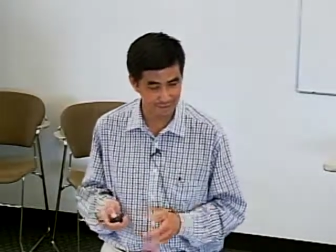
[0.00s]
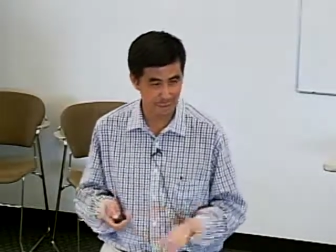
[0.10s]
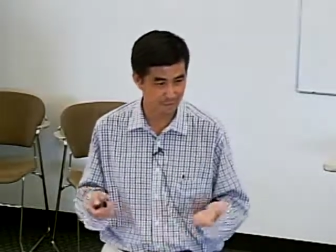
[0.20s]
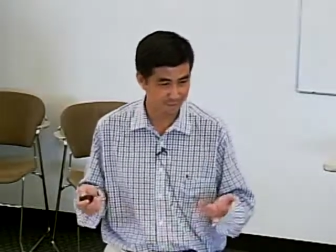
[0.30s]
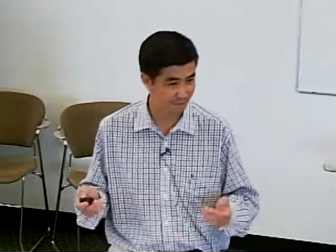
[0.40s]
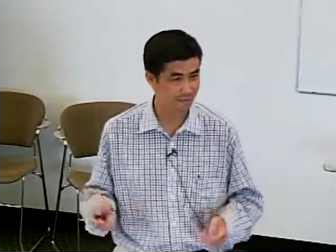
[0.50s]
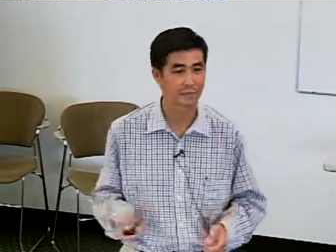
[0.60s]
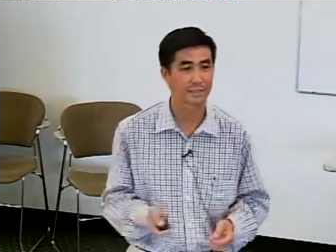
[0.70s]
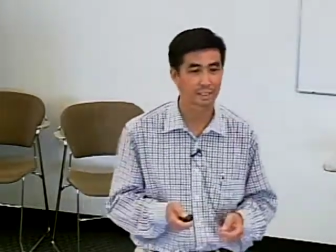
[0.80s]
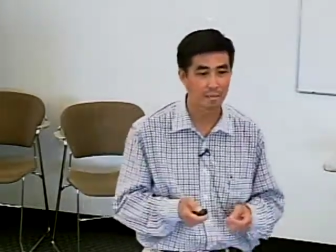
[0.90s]
Amen,
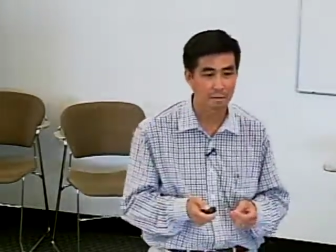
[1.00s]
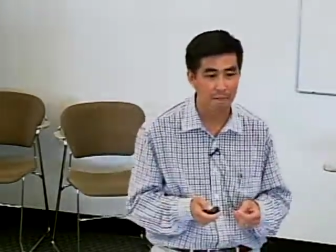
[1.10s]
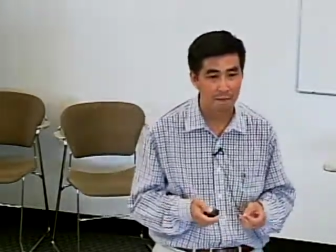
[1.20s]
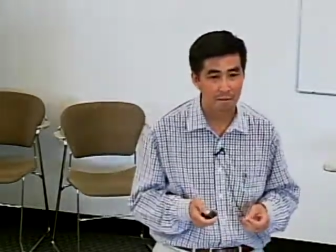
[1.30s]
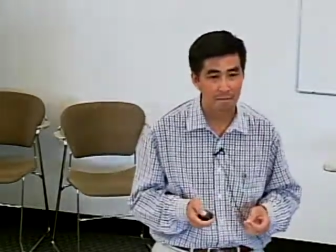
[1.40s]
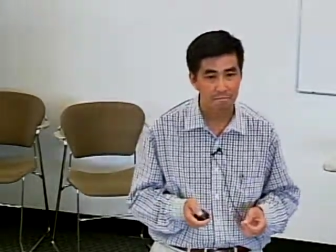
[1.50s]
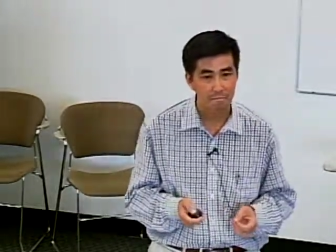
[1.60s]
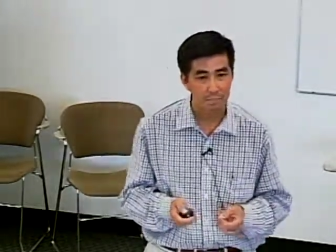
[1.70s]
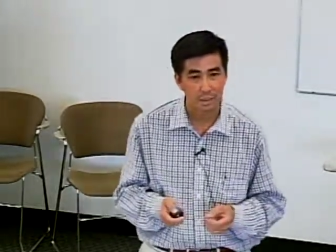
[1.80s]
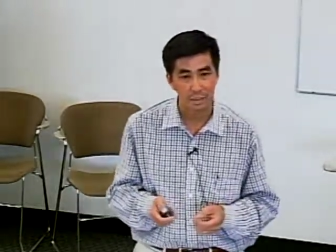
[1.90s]
yeah.
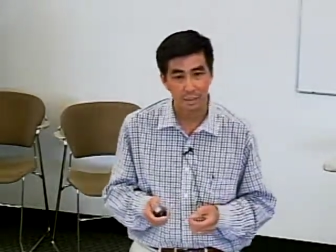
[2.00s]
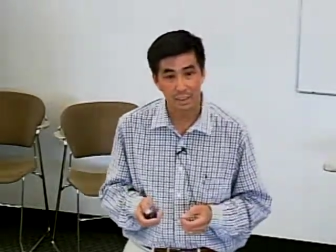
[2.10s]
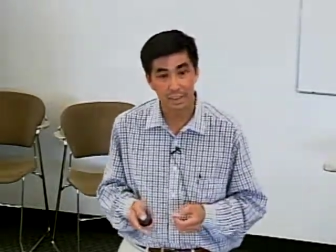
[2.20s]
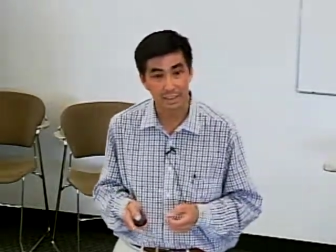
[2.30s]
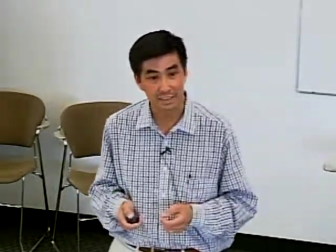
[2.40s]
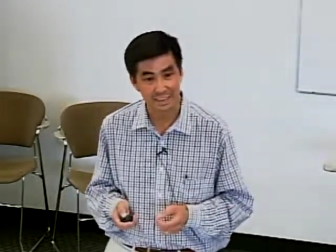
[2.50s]
Yes?